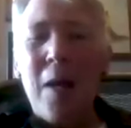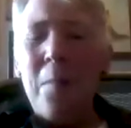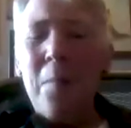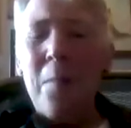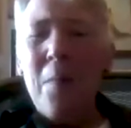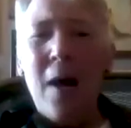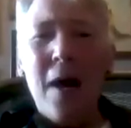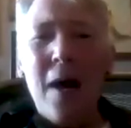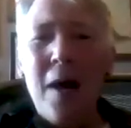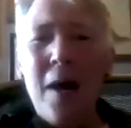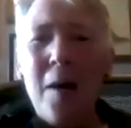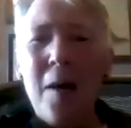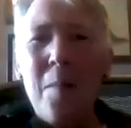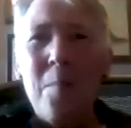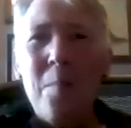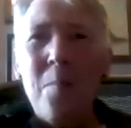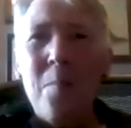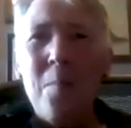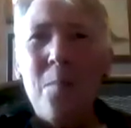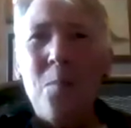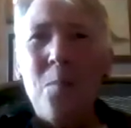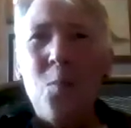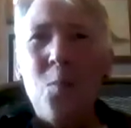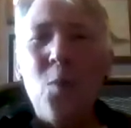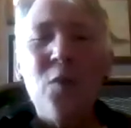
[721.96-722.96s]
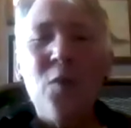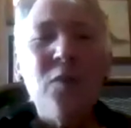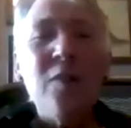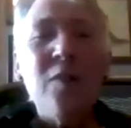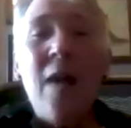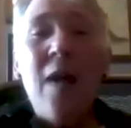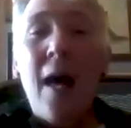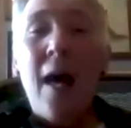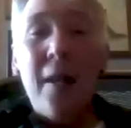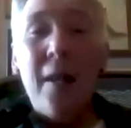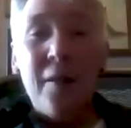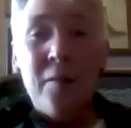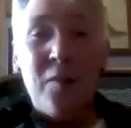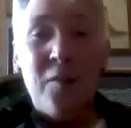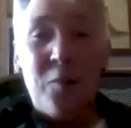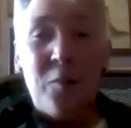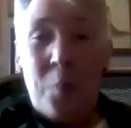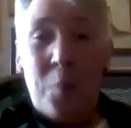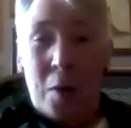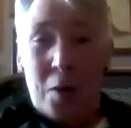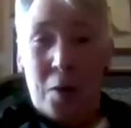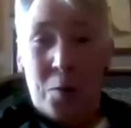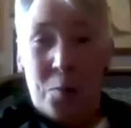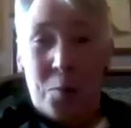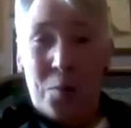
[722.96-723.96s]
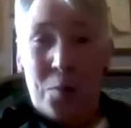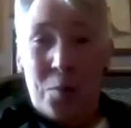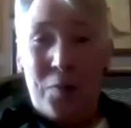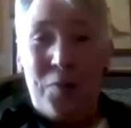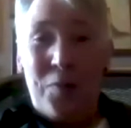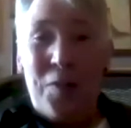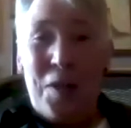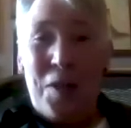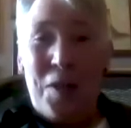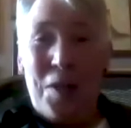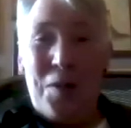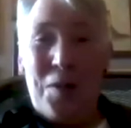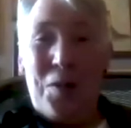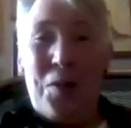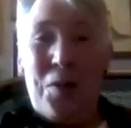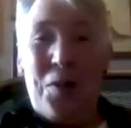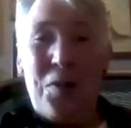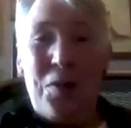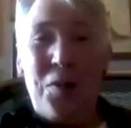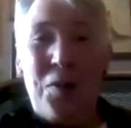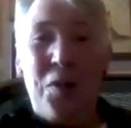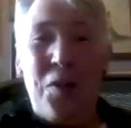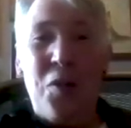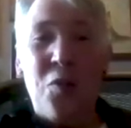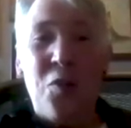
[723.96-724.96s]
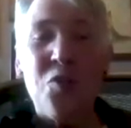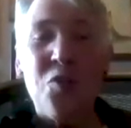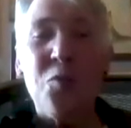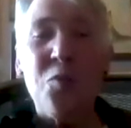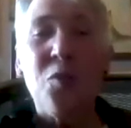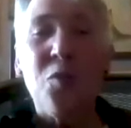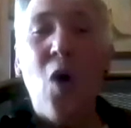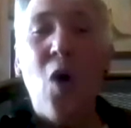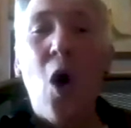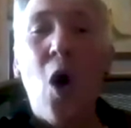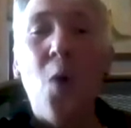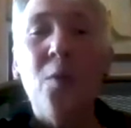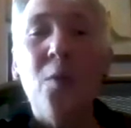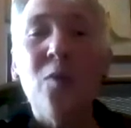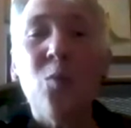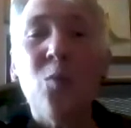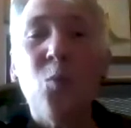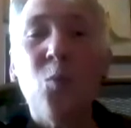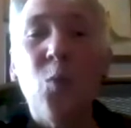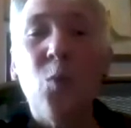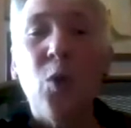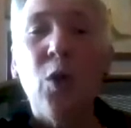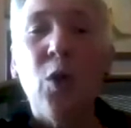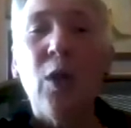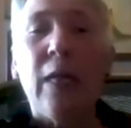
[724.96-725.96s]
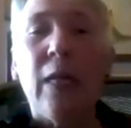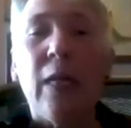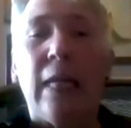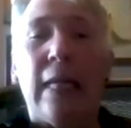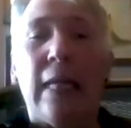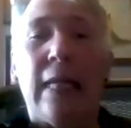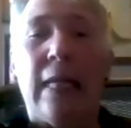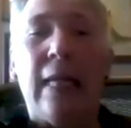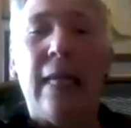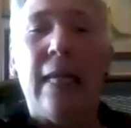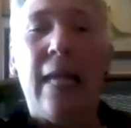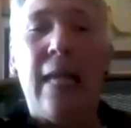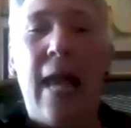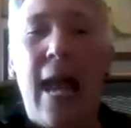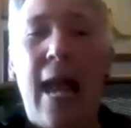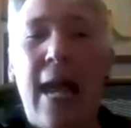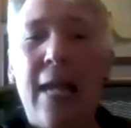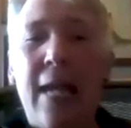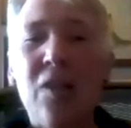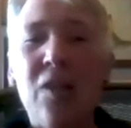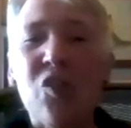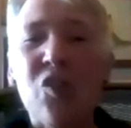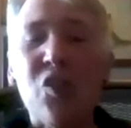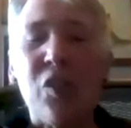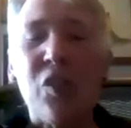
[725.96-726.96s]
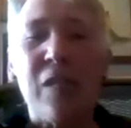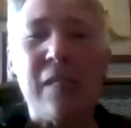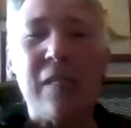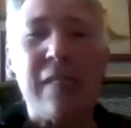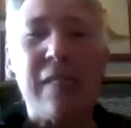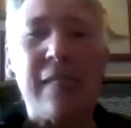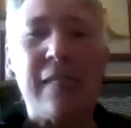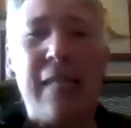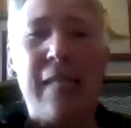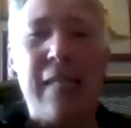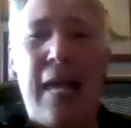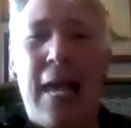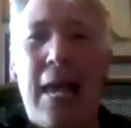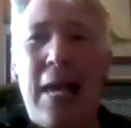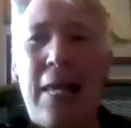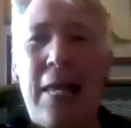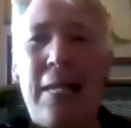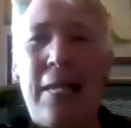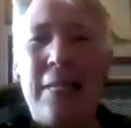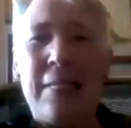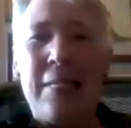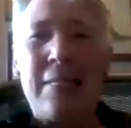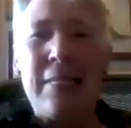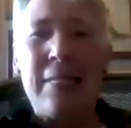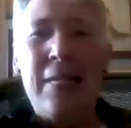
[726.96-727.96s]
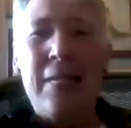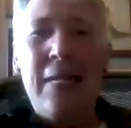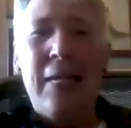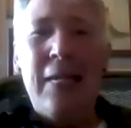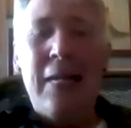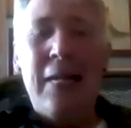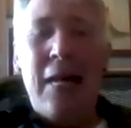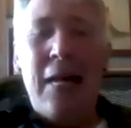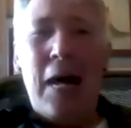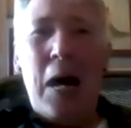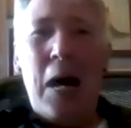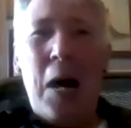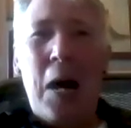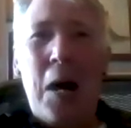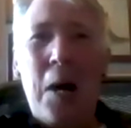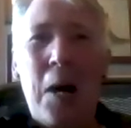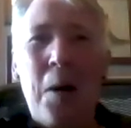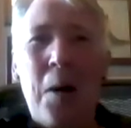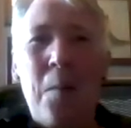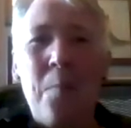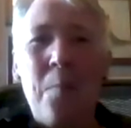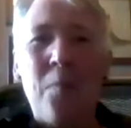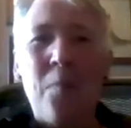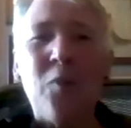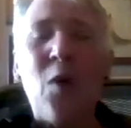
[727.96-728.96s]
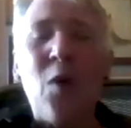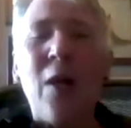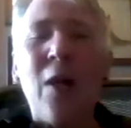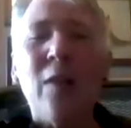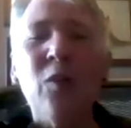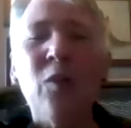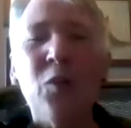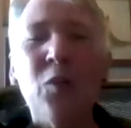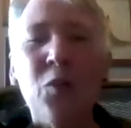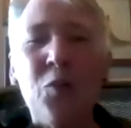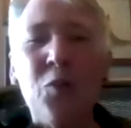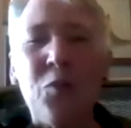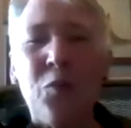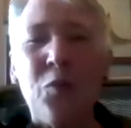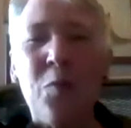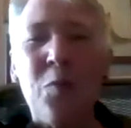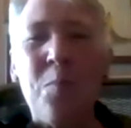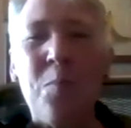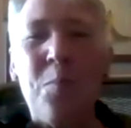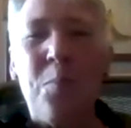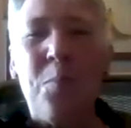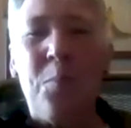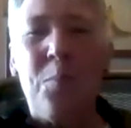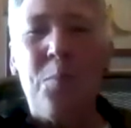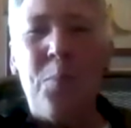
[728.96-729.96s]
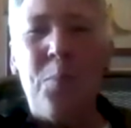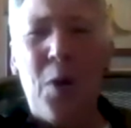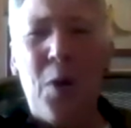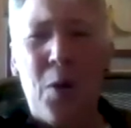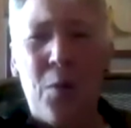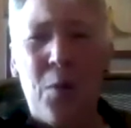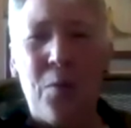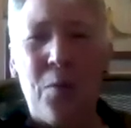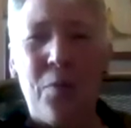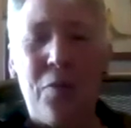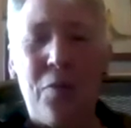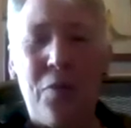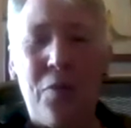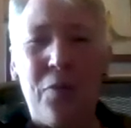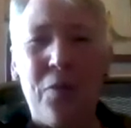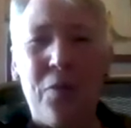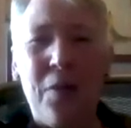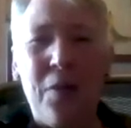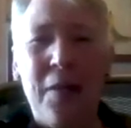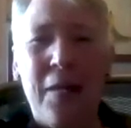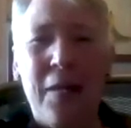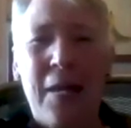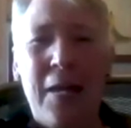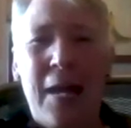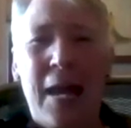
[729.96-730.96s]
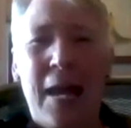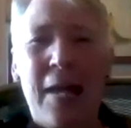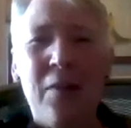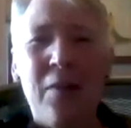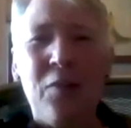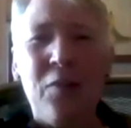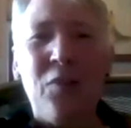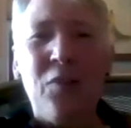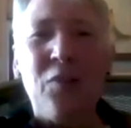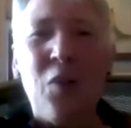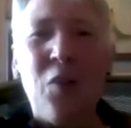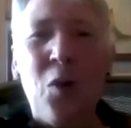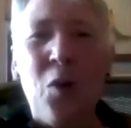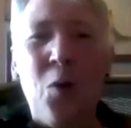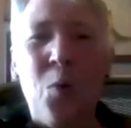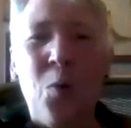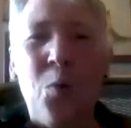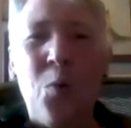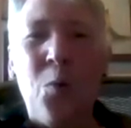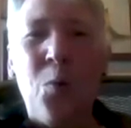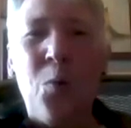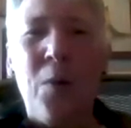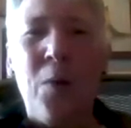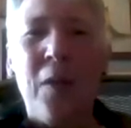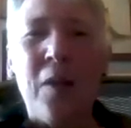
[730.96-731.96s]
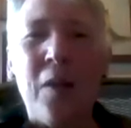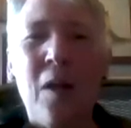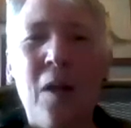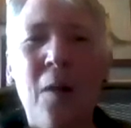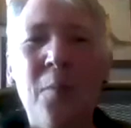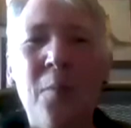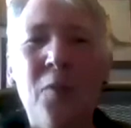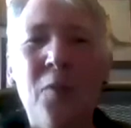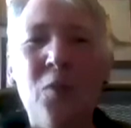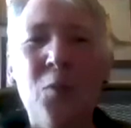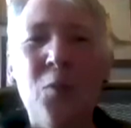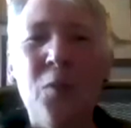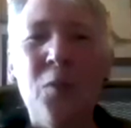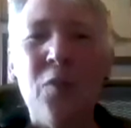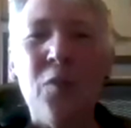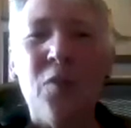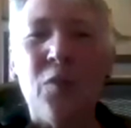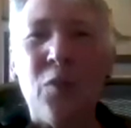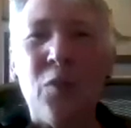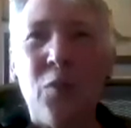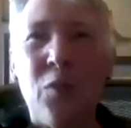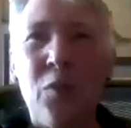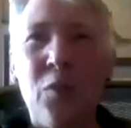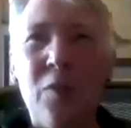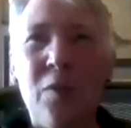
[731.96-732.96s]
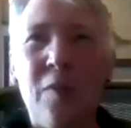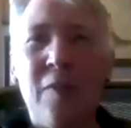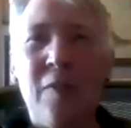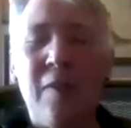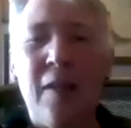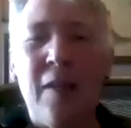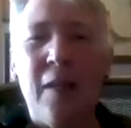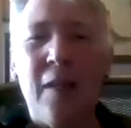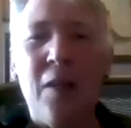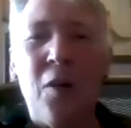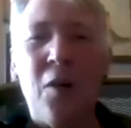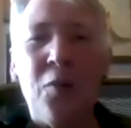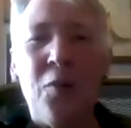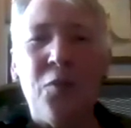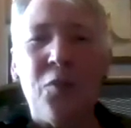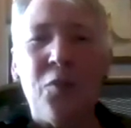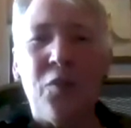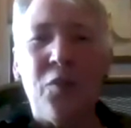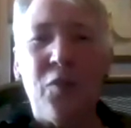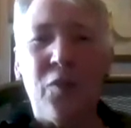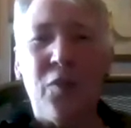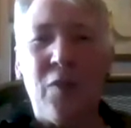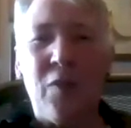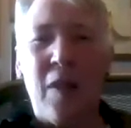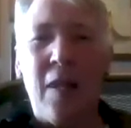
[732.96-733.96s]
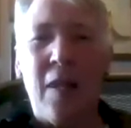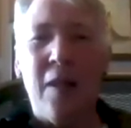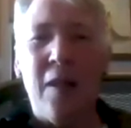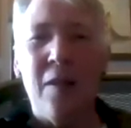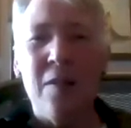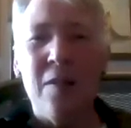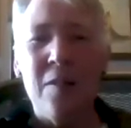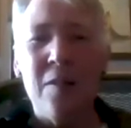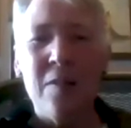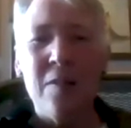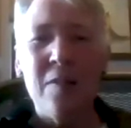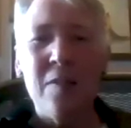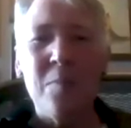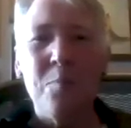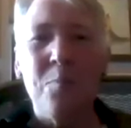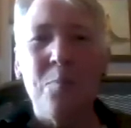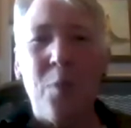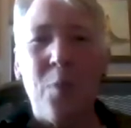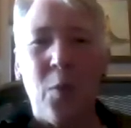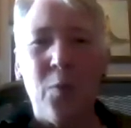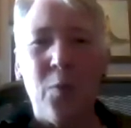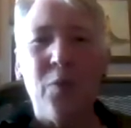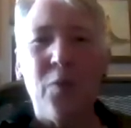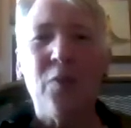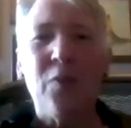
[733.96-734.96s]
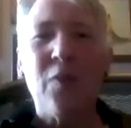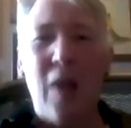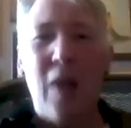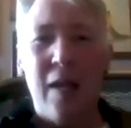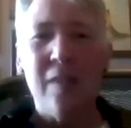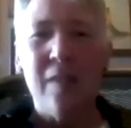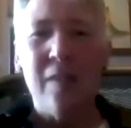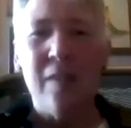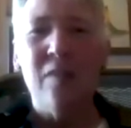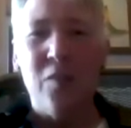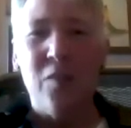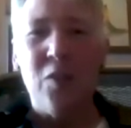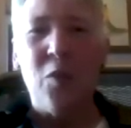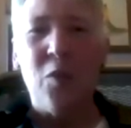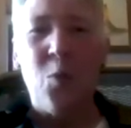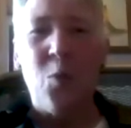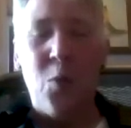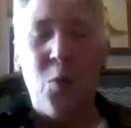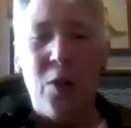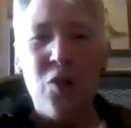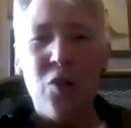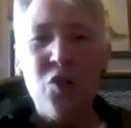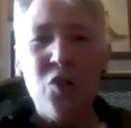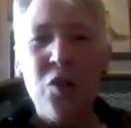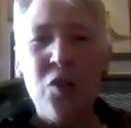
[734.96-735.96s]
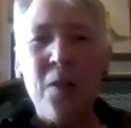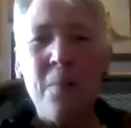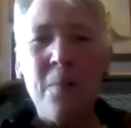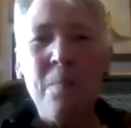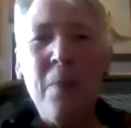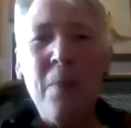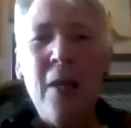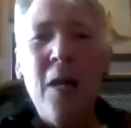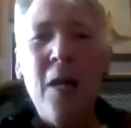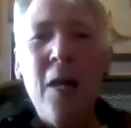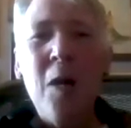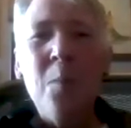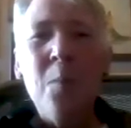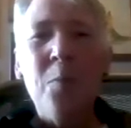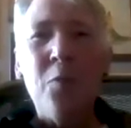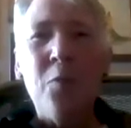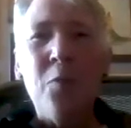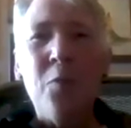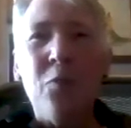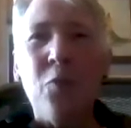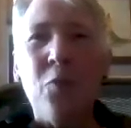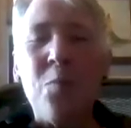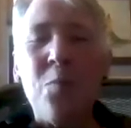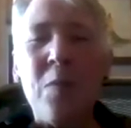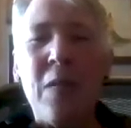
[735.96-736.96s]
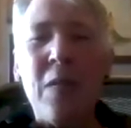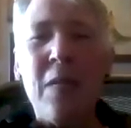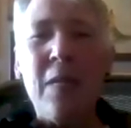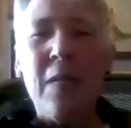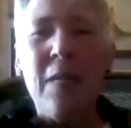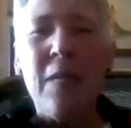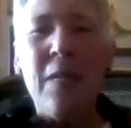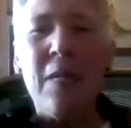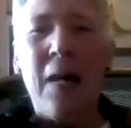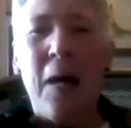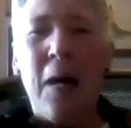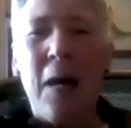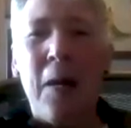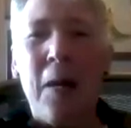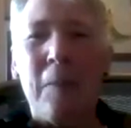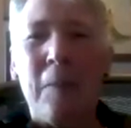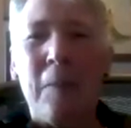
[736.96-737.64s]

My mom was not an inspired risk taker. She was always worried and anxious. And so I learned from both. And so when it comes to uncertainty, I understand both sides of the equation. But for me,